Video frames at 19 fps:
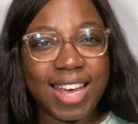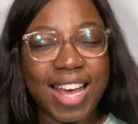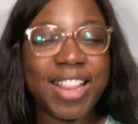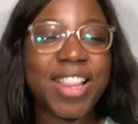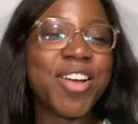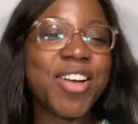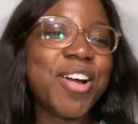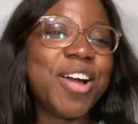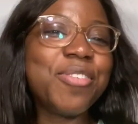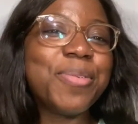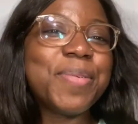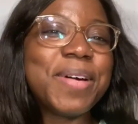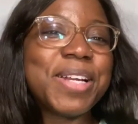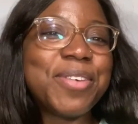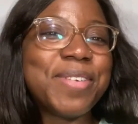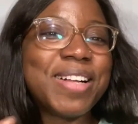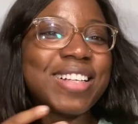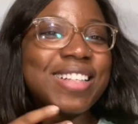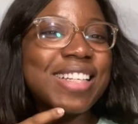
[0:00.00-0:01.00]
Hello,
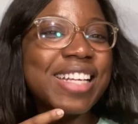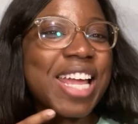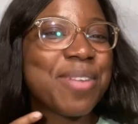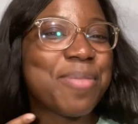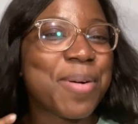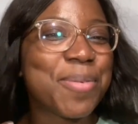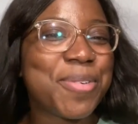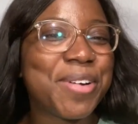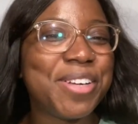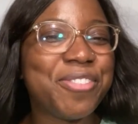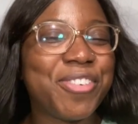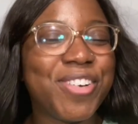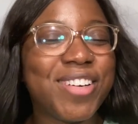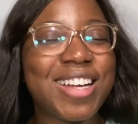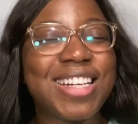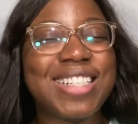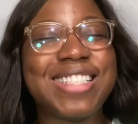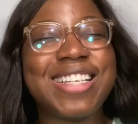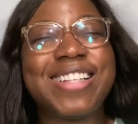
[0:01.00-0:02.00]
everybody. Welcome to K-Pop Queen for your
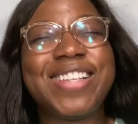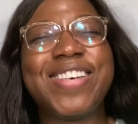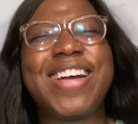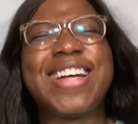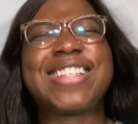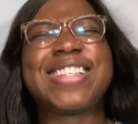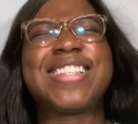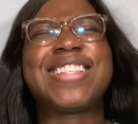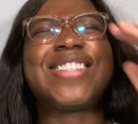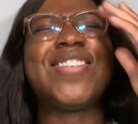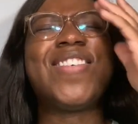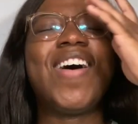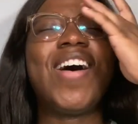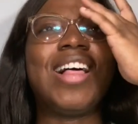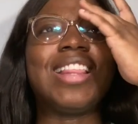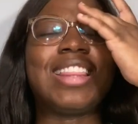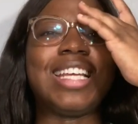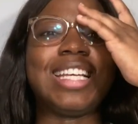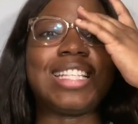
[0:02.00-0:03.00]
non-daily reactions to
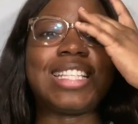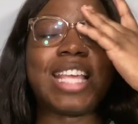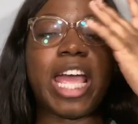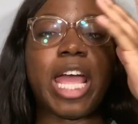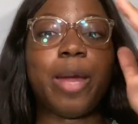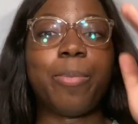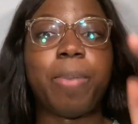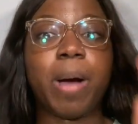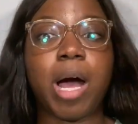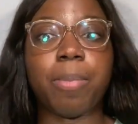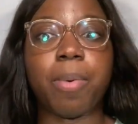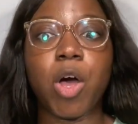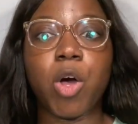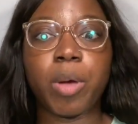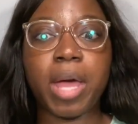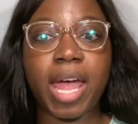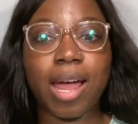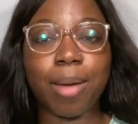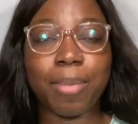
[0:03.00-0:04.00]
all things K-Pop.
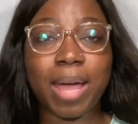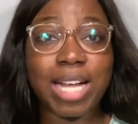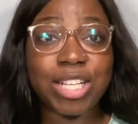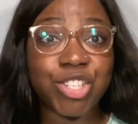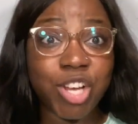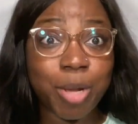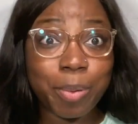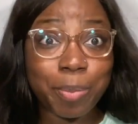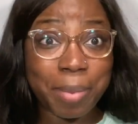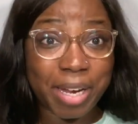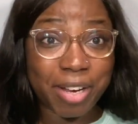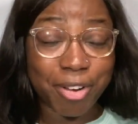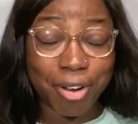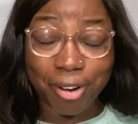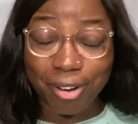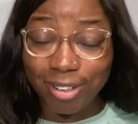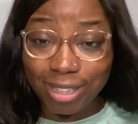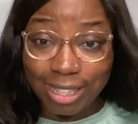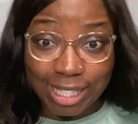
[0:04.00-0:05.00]
Okay, I'm catching up on my
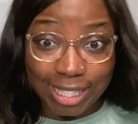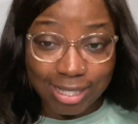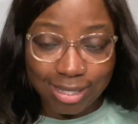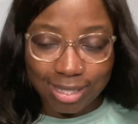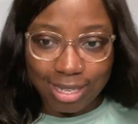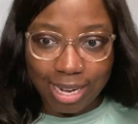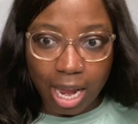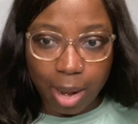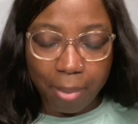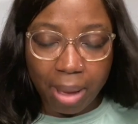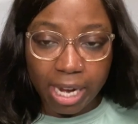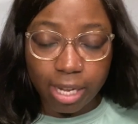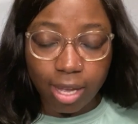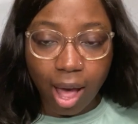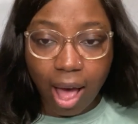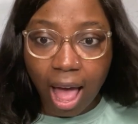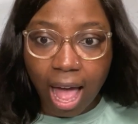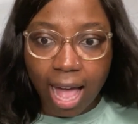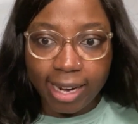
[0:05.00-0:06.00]
girlies today. My
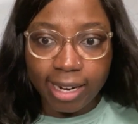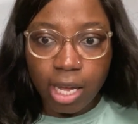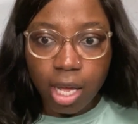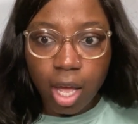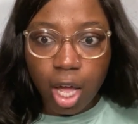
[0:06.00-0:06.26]
God.